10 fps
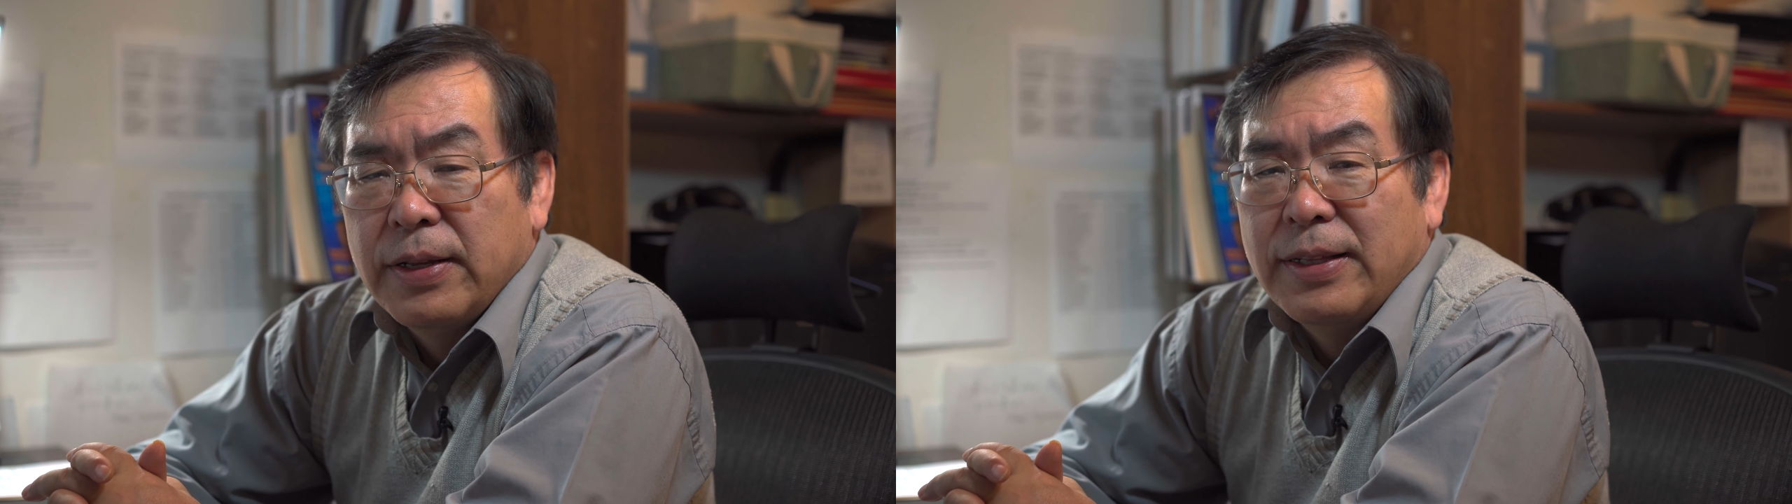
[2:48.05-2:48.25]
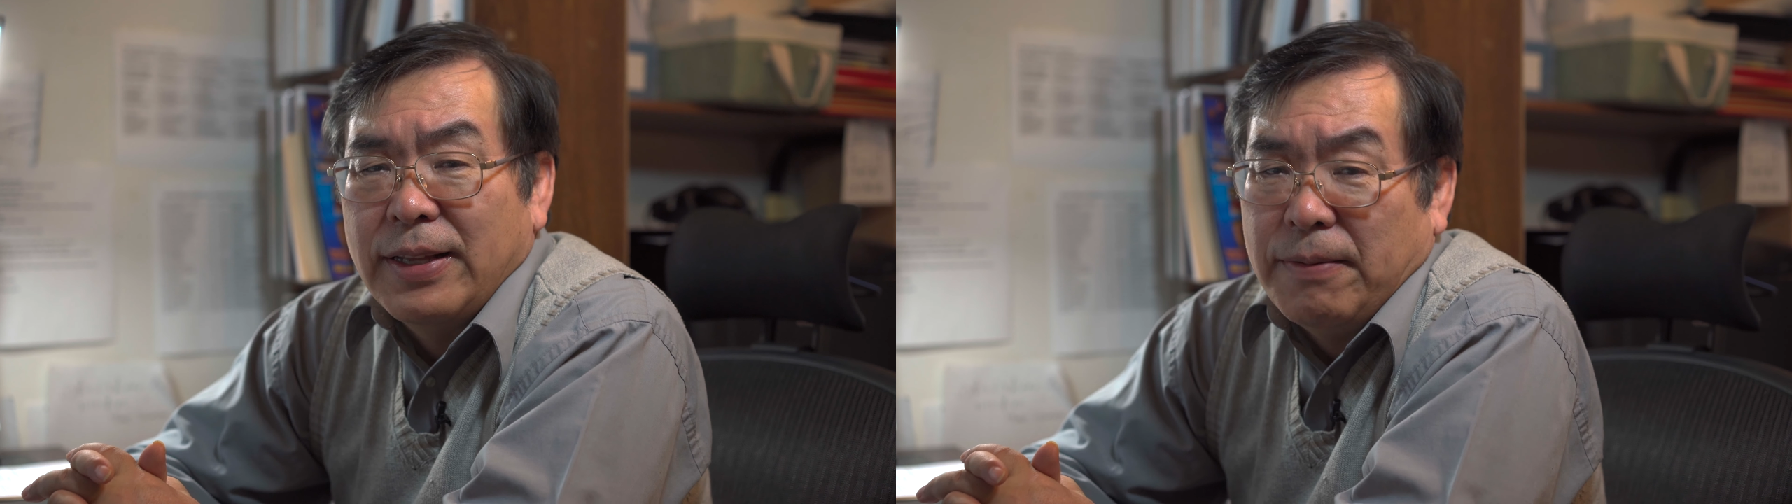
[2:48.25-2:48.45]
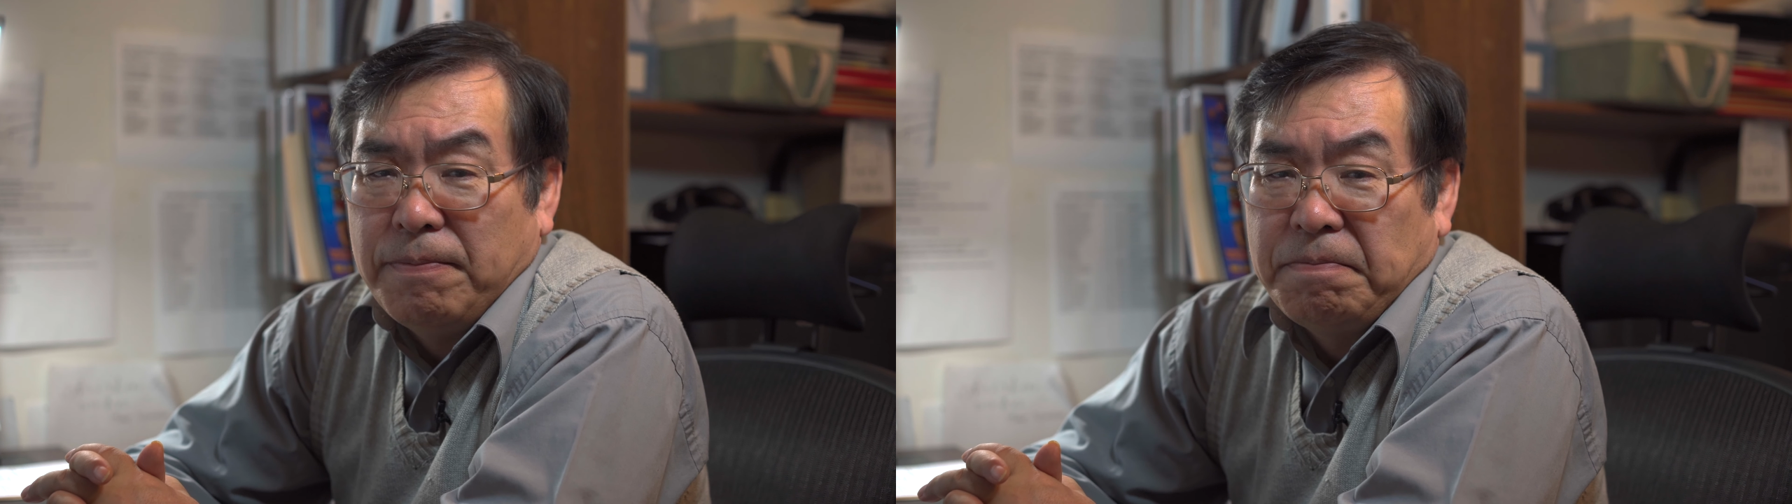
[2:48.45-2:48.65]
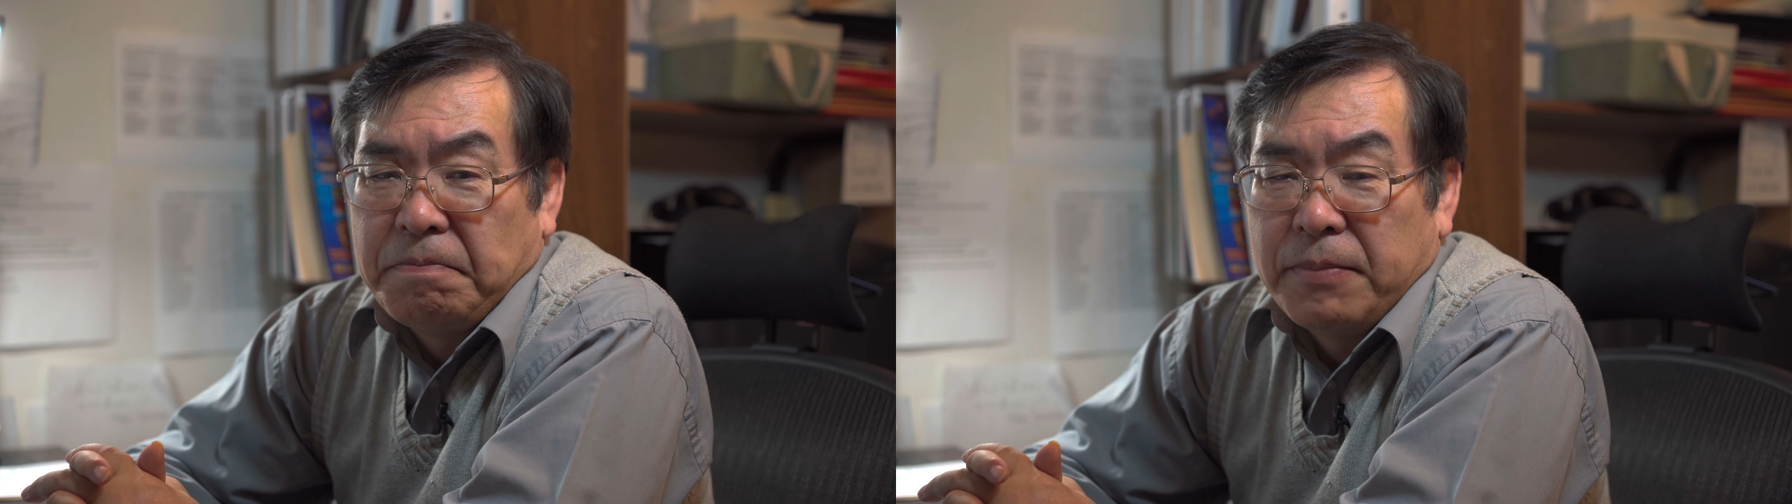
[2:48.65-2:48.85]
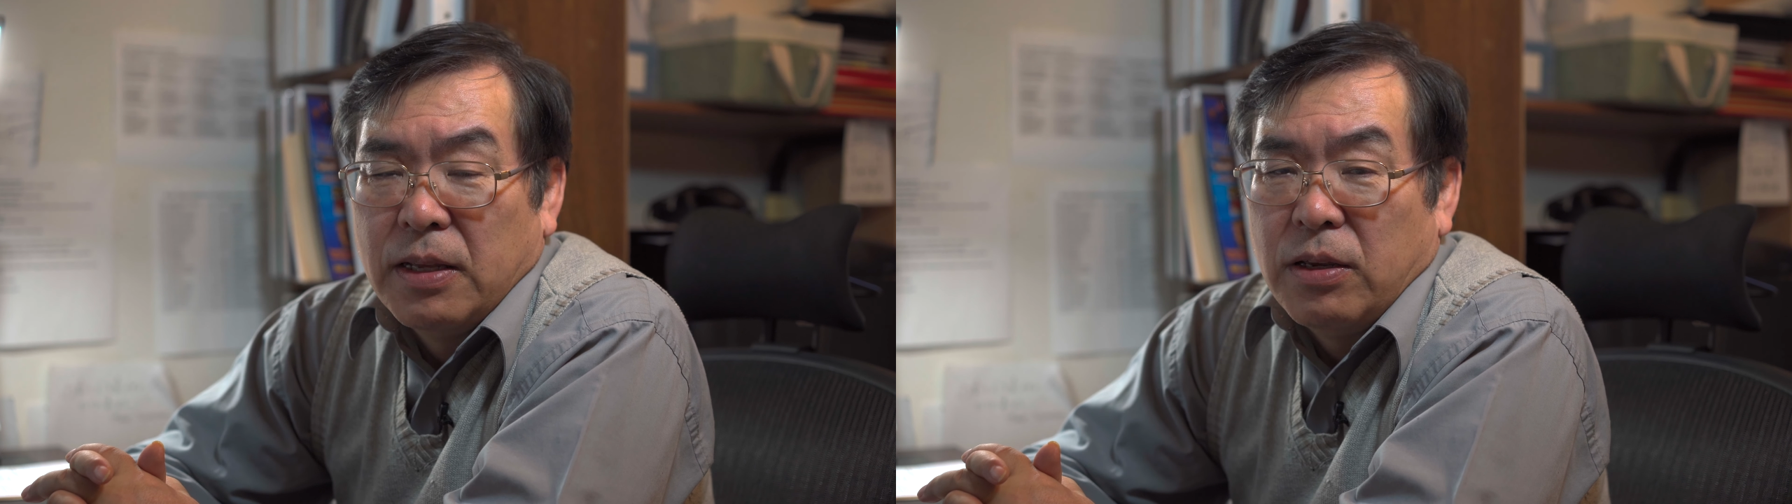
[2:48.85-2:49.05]
Then
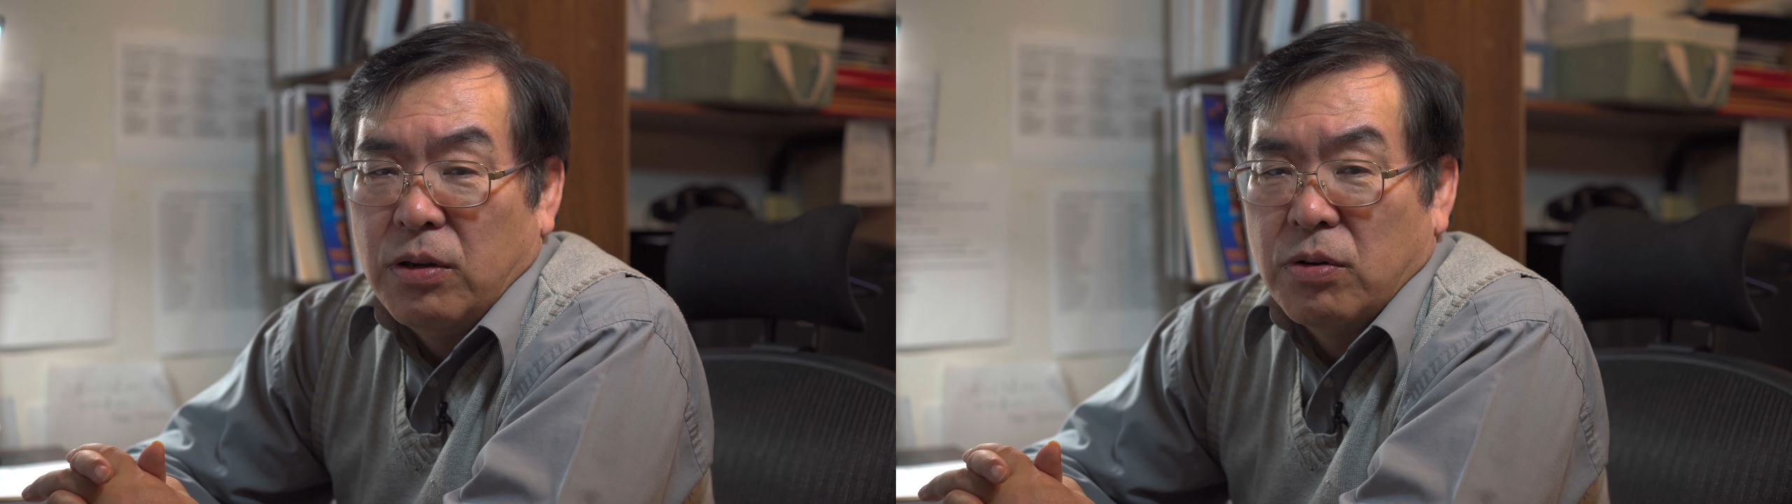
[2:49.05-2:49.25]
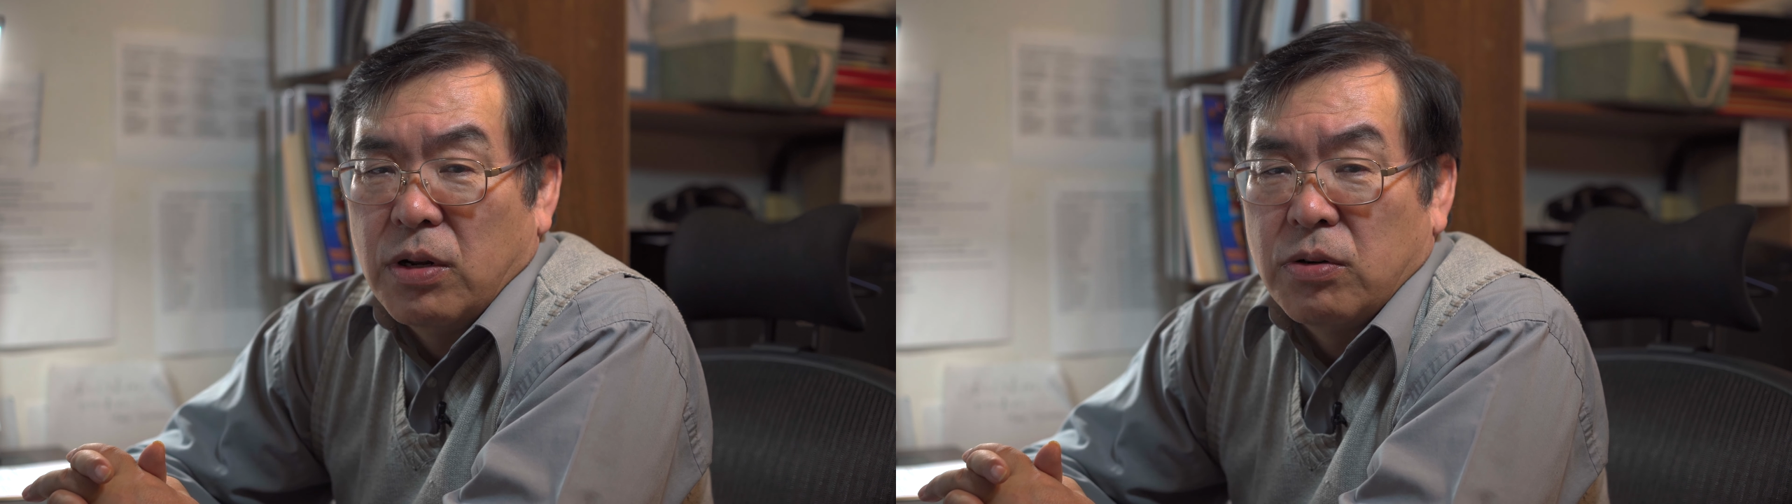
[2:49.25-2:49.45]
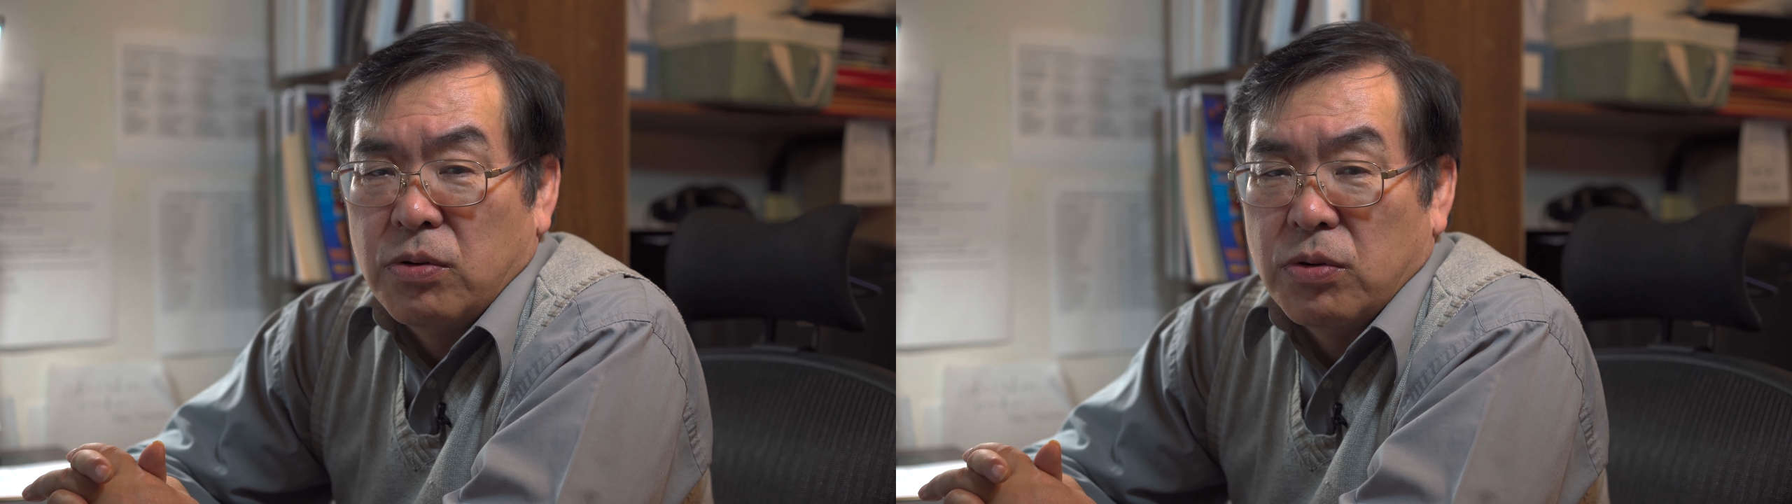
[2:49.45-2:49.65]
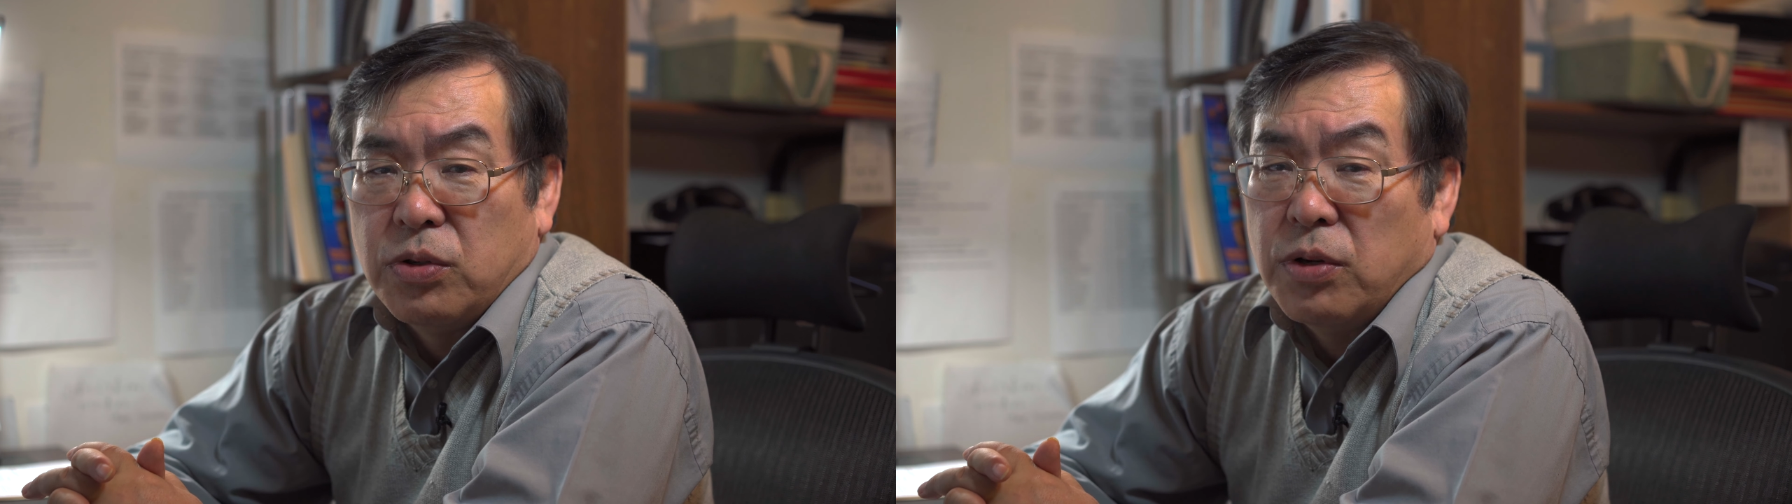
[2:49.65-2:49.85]
you're going to close